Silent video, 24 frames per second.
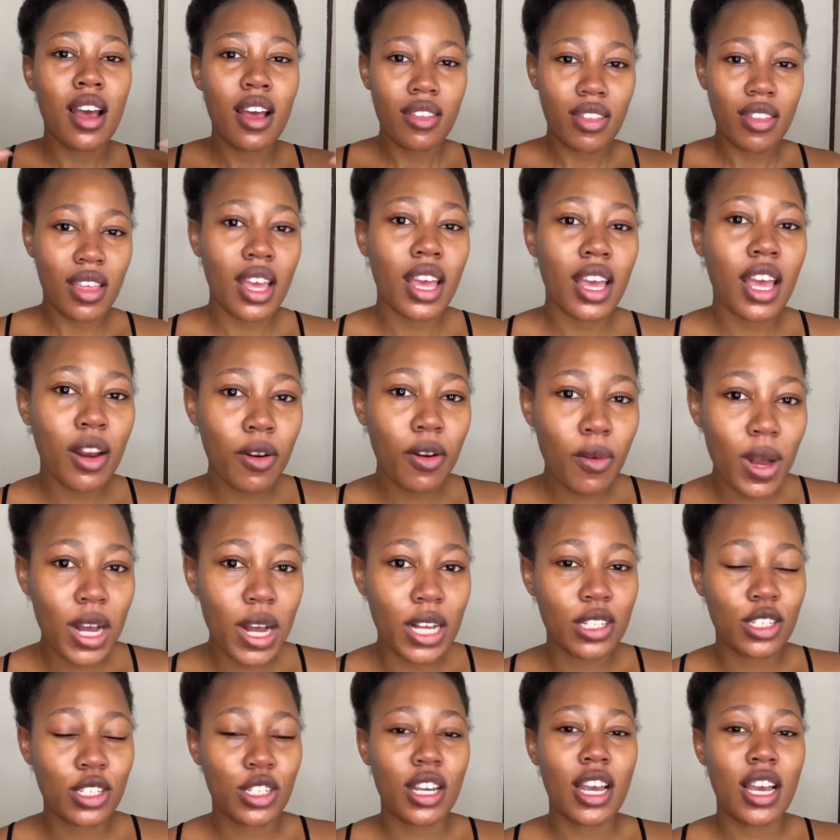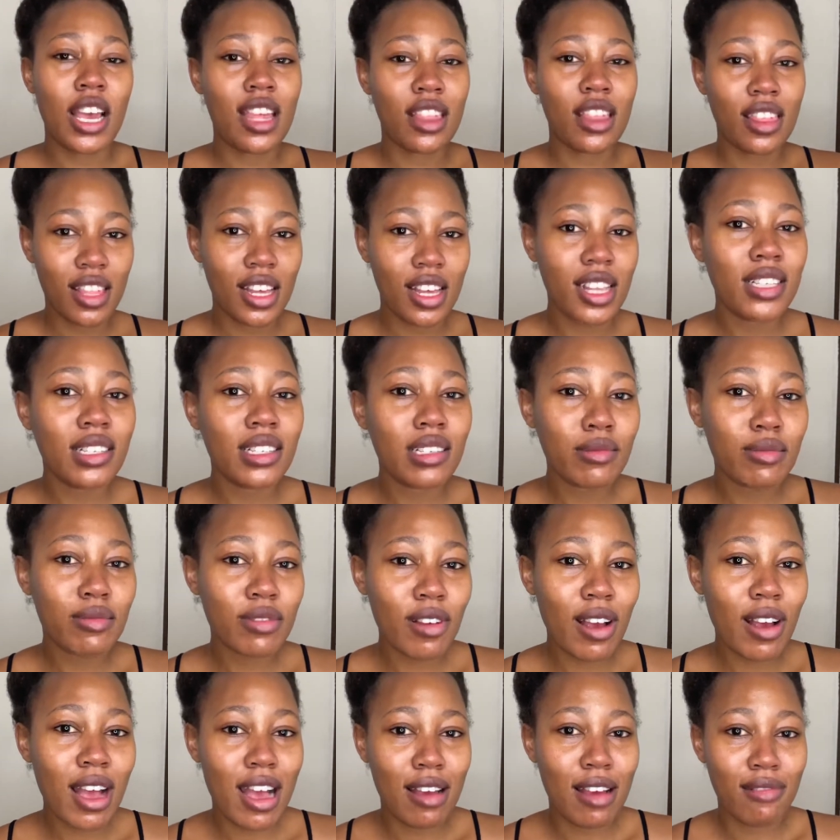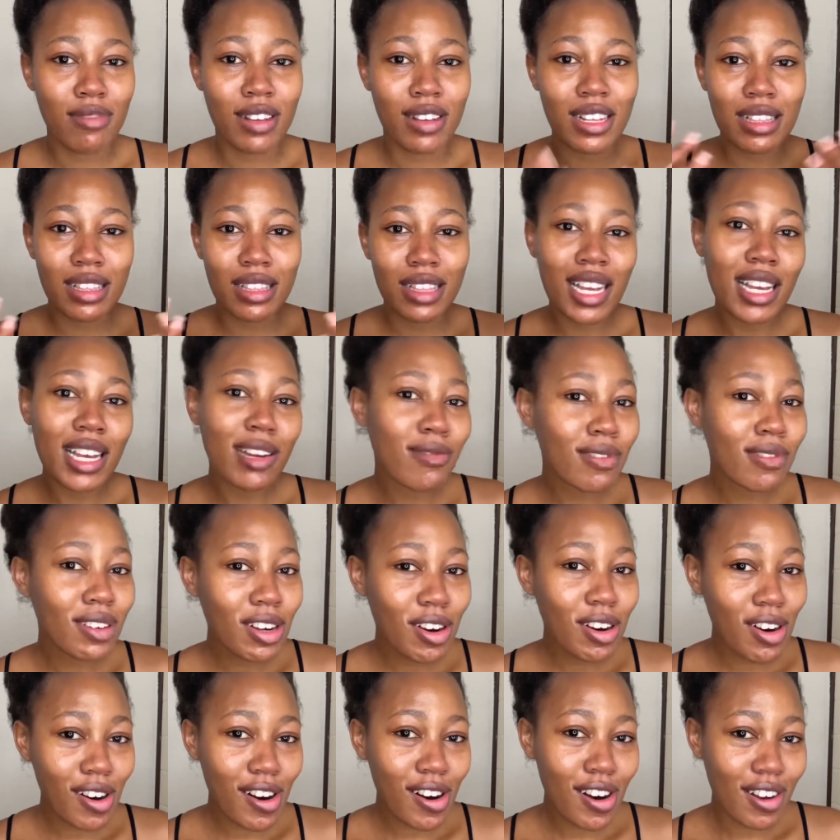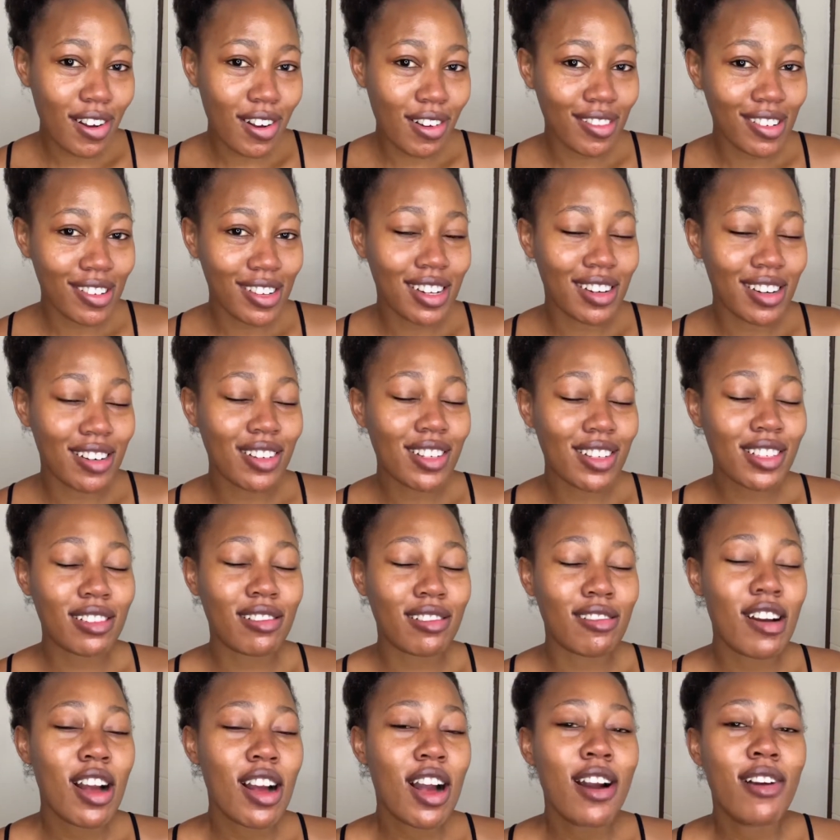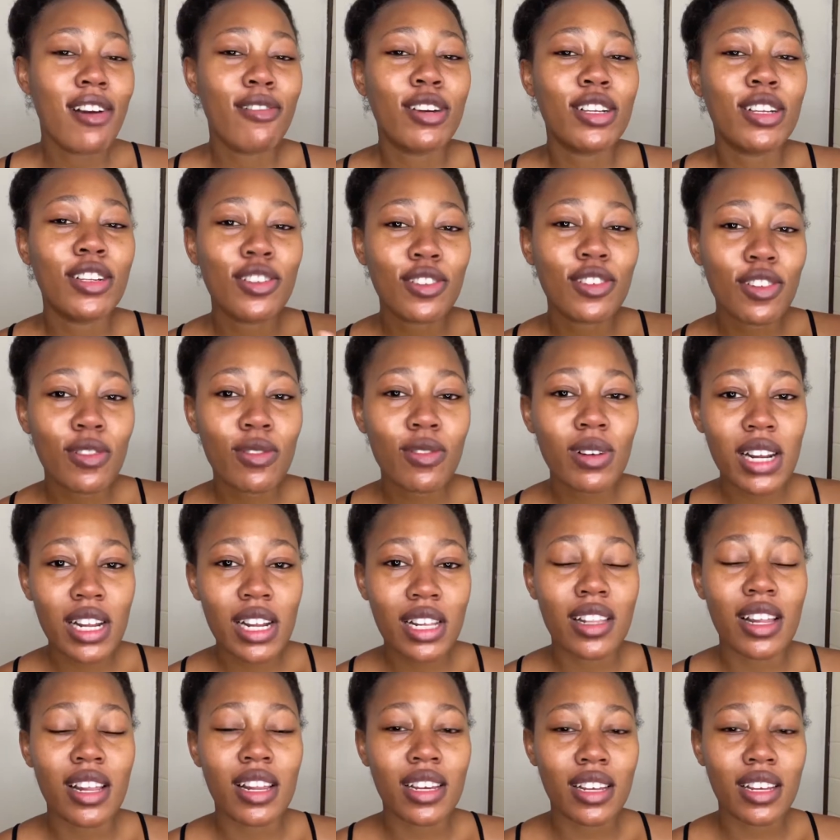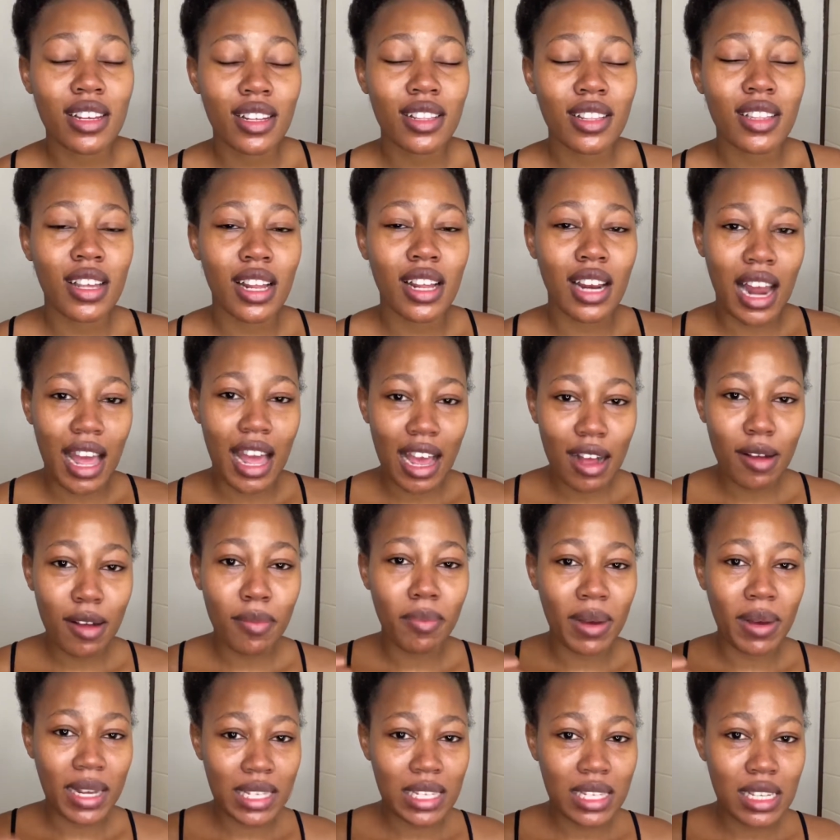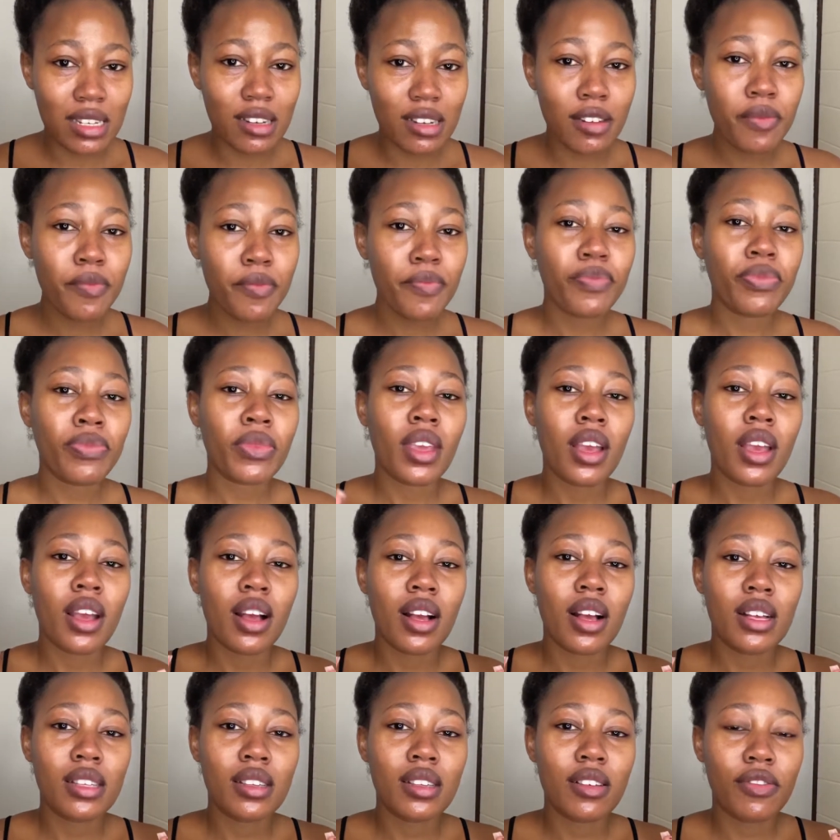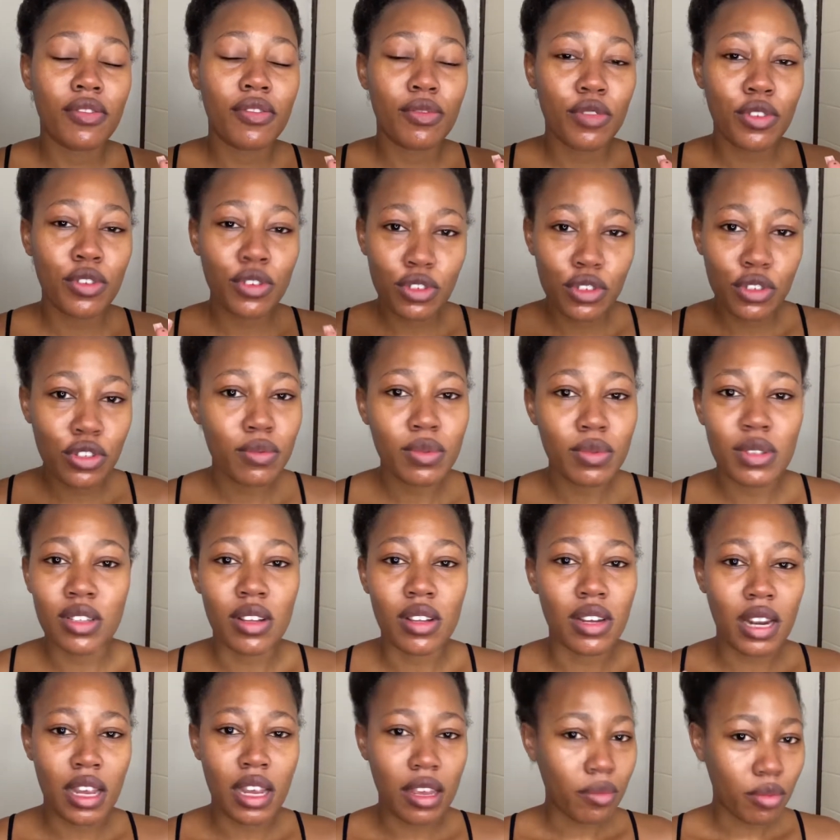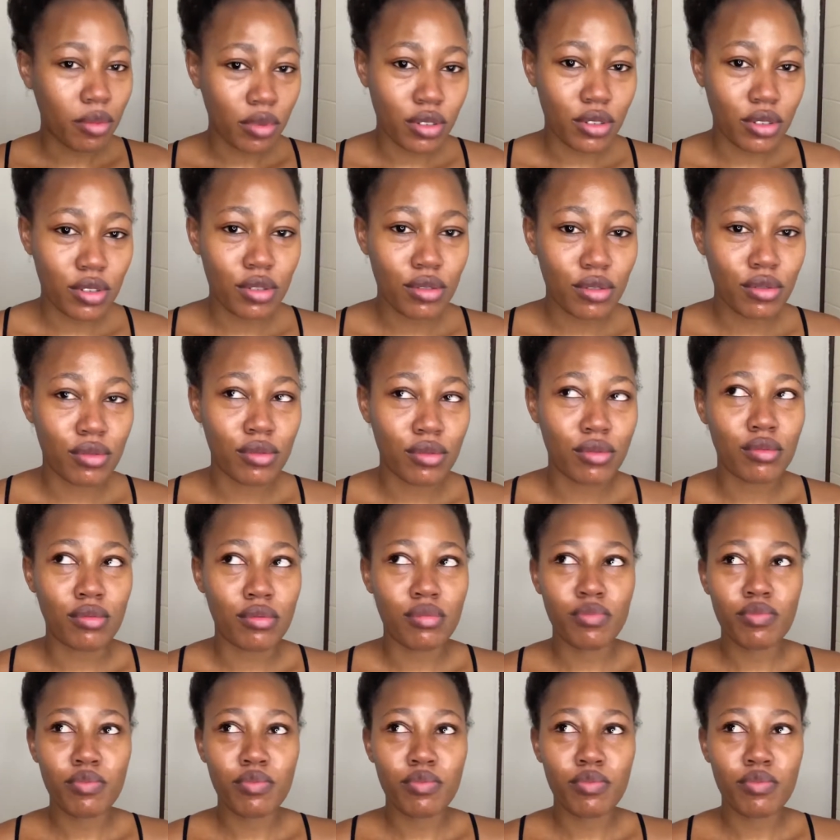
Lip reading: they can watch and then subscribe and then we grow, you know. So when you don't click the like button, YouTube is not able to